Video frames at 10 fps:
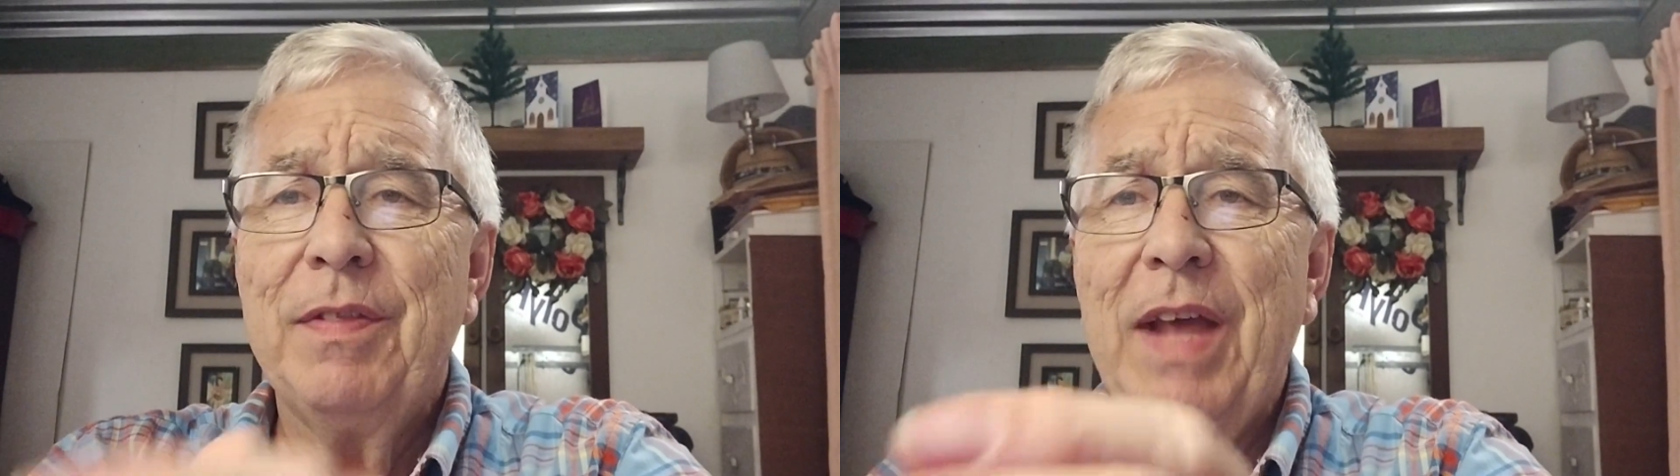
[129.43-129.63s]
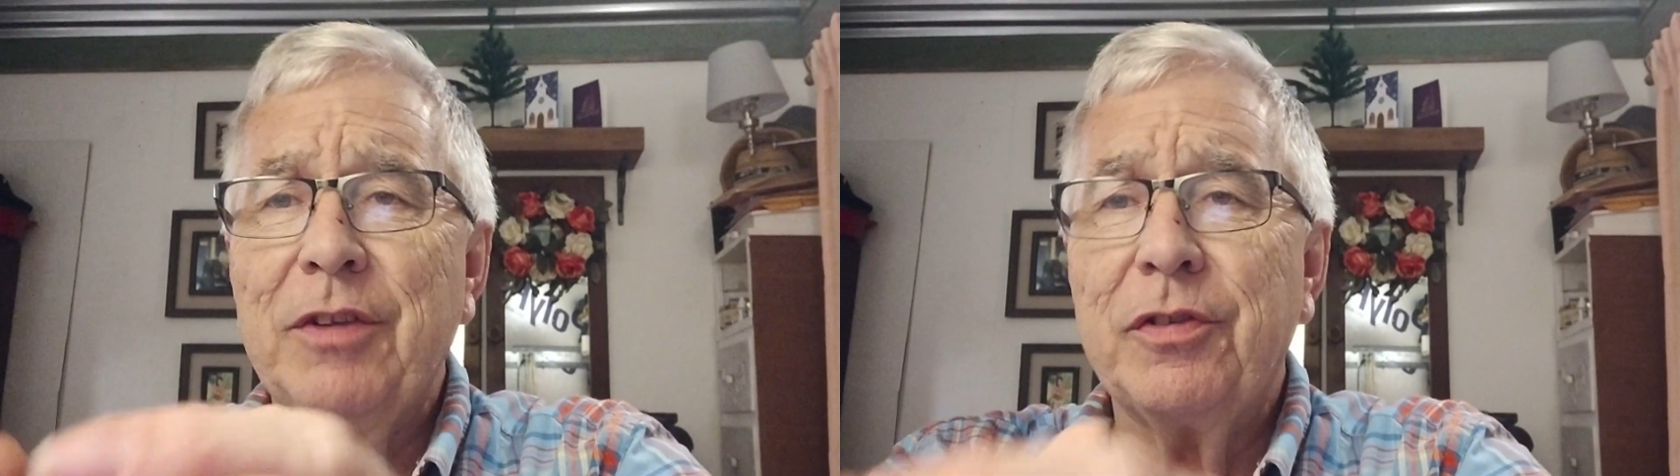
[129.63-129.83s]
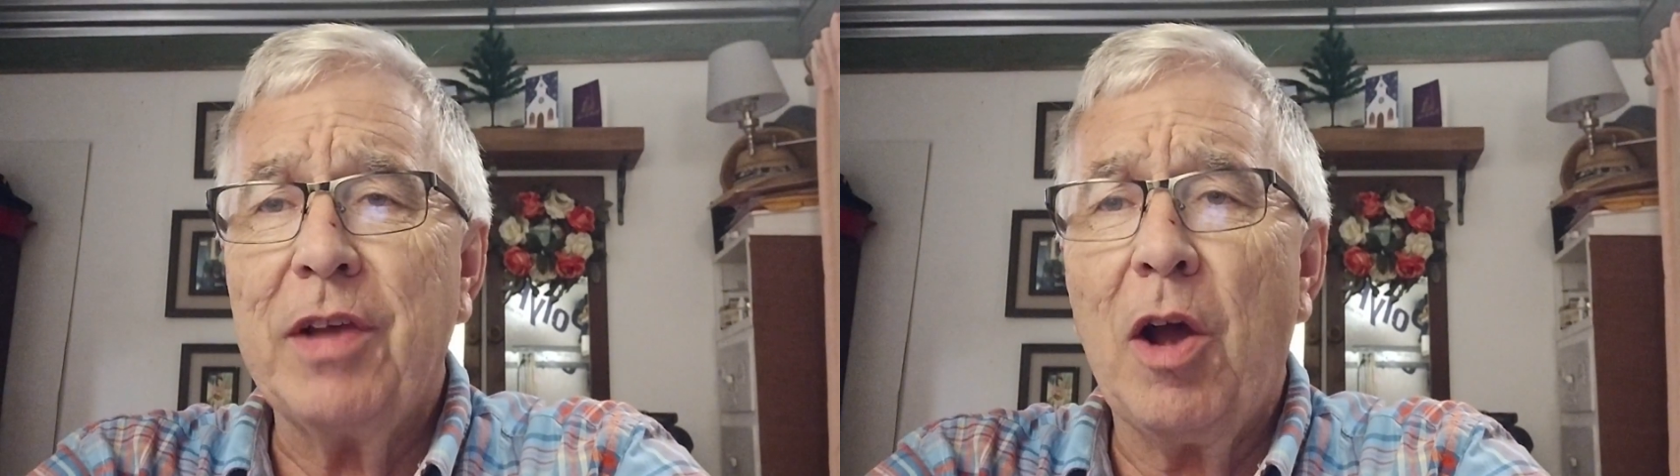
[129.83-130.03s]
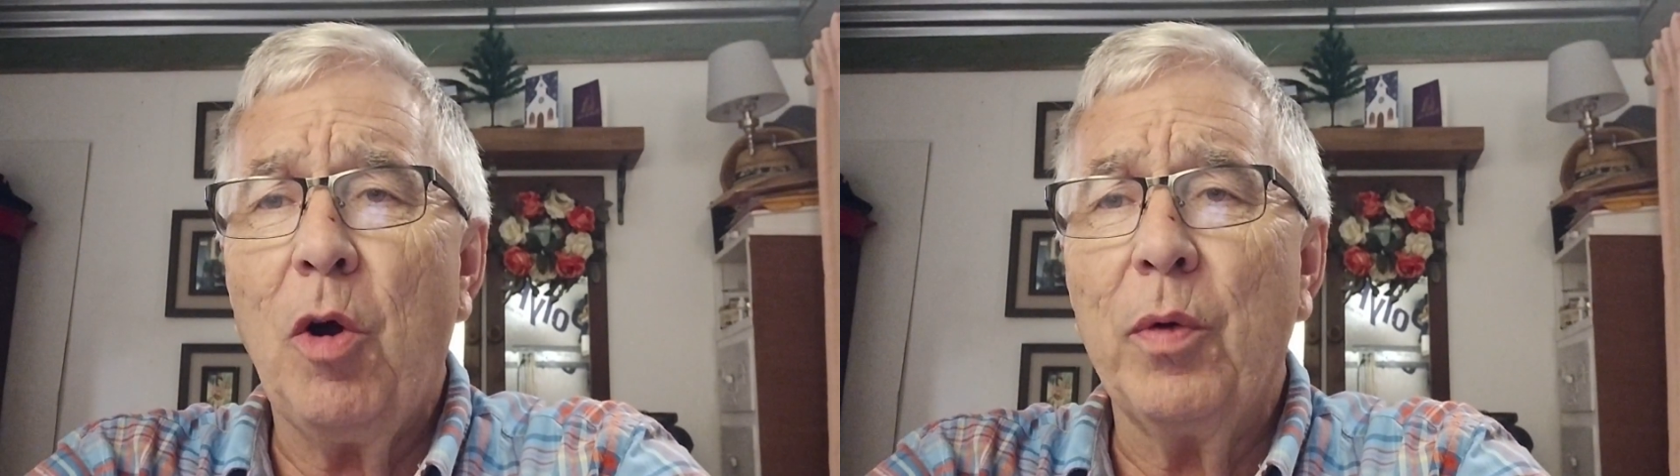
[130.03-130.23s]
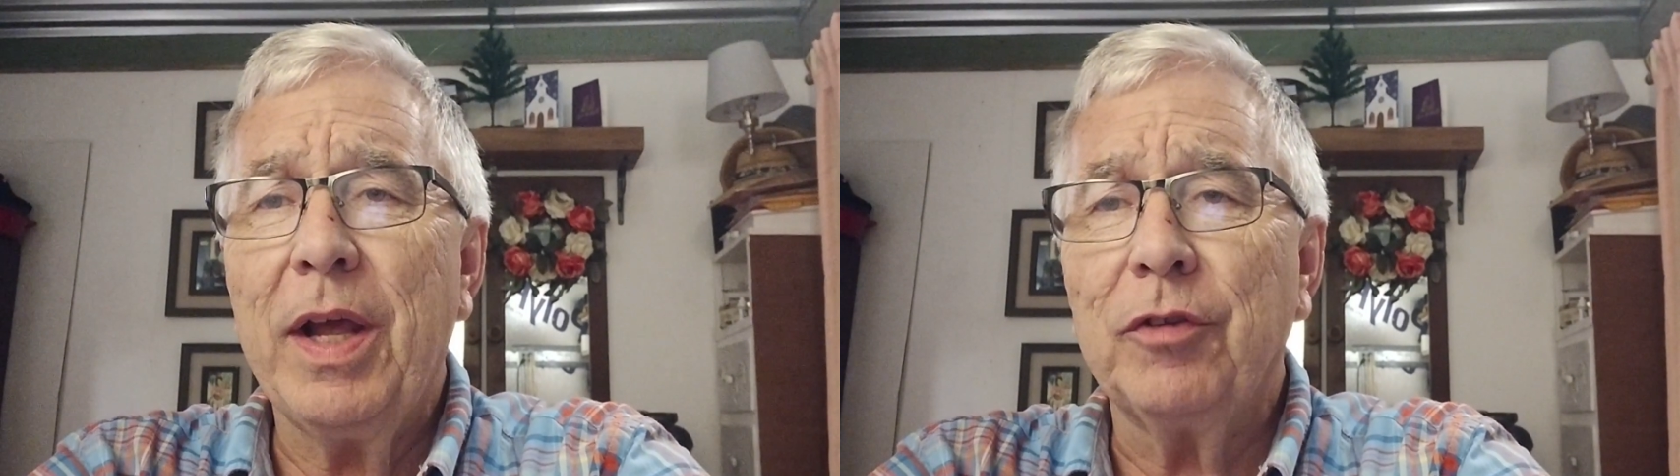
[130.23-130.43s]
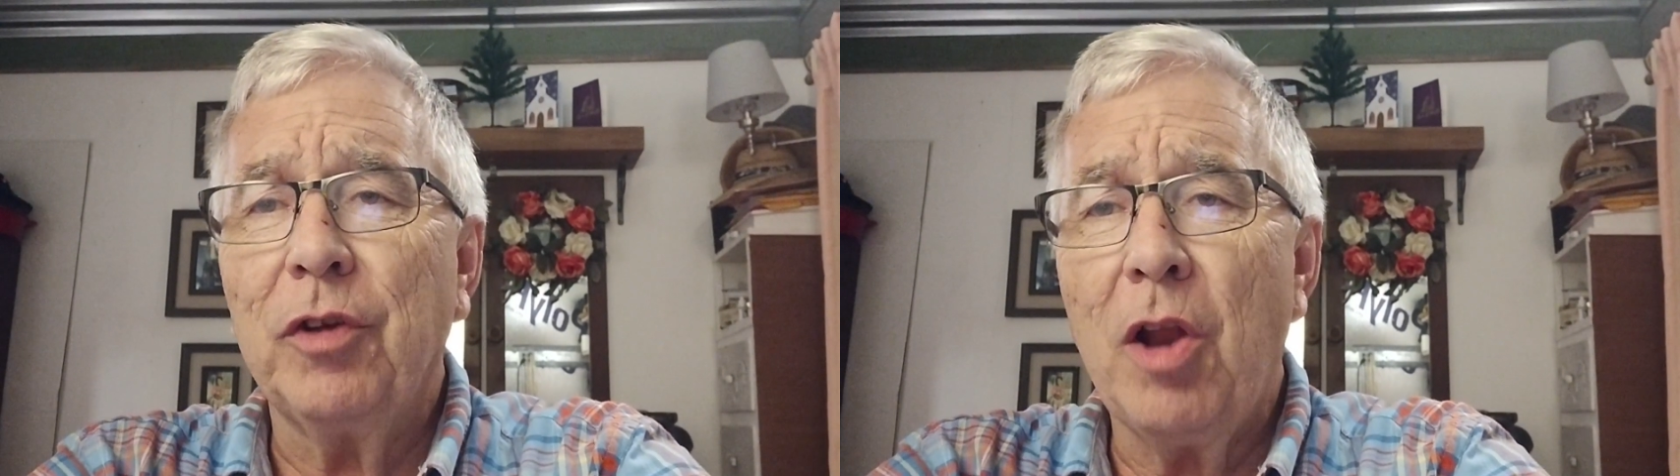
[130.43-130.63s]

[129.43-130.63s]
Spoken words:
that salt has